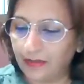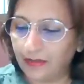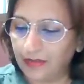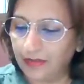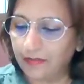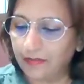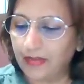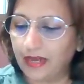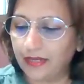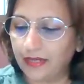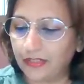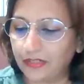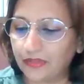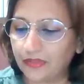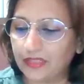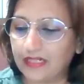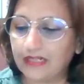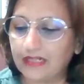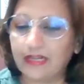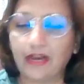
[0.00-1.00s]
coming back to
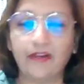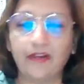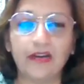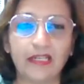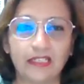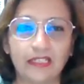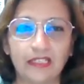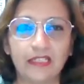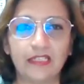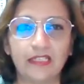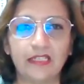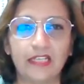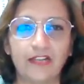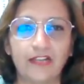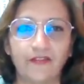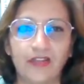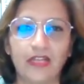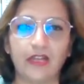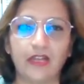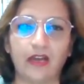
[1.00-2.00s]
the director
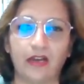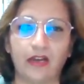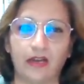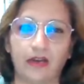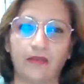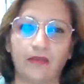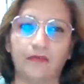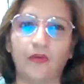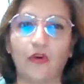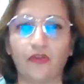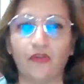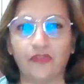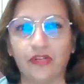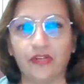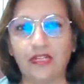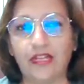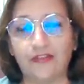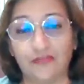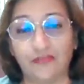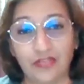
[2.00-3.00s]
giving
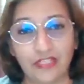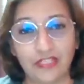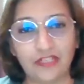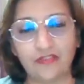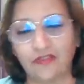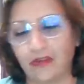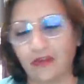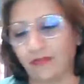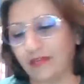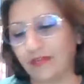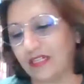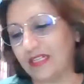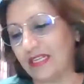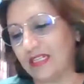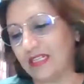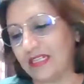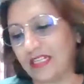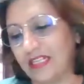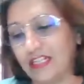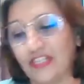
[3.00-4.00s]
oral and written
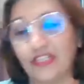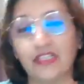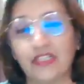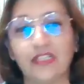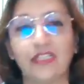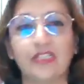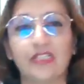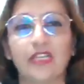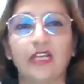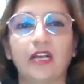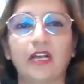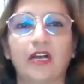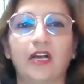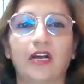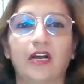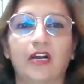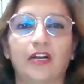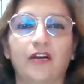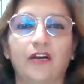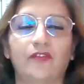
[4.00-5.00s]
representations
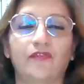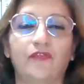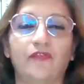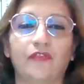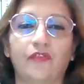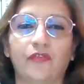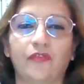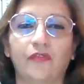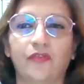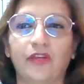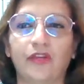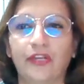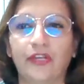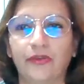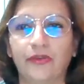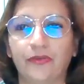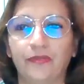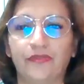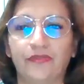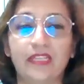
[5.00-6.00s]
for,
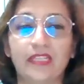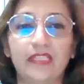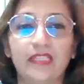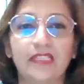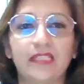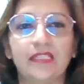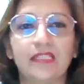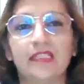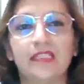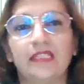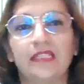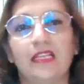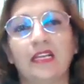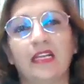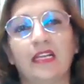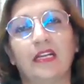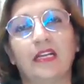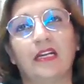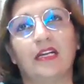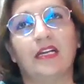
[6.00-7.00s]
reasons
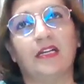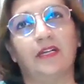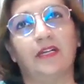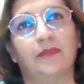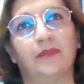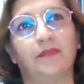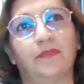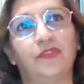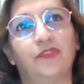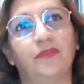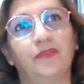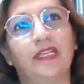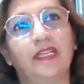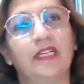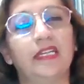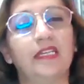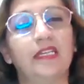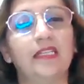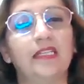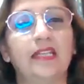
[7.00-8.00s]
to be
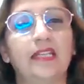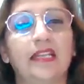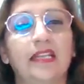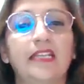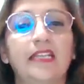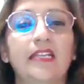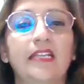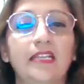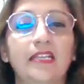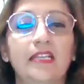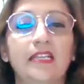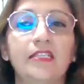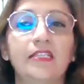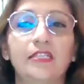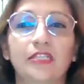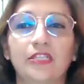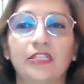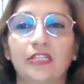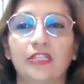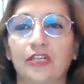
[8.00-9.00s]
heard that he
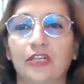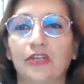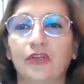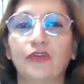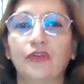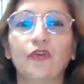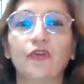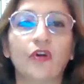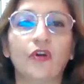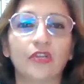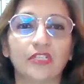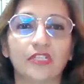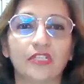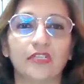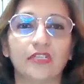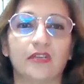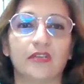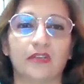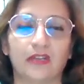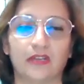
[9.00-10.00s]
is not
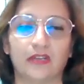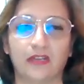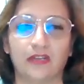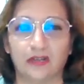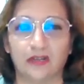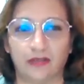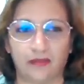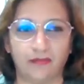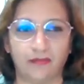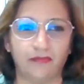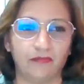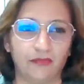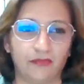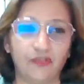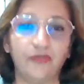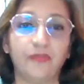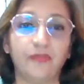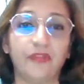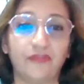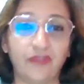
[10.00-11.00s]

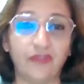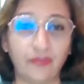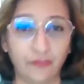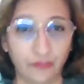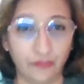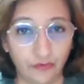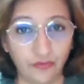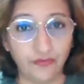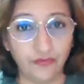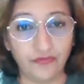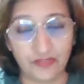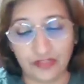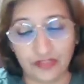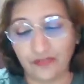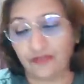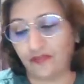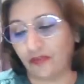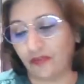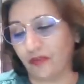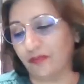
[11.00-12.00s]
to be removed
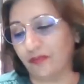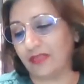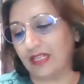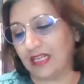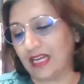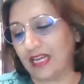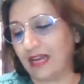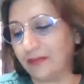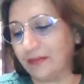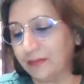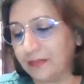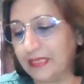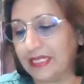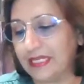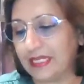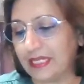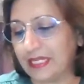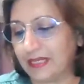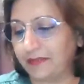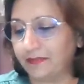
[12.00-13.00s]
from the
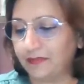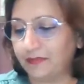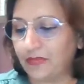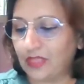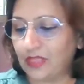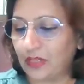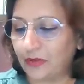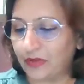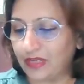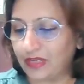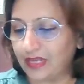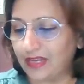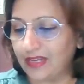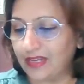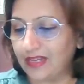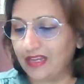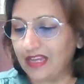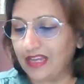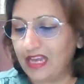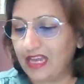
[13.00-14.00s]
company. Okay.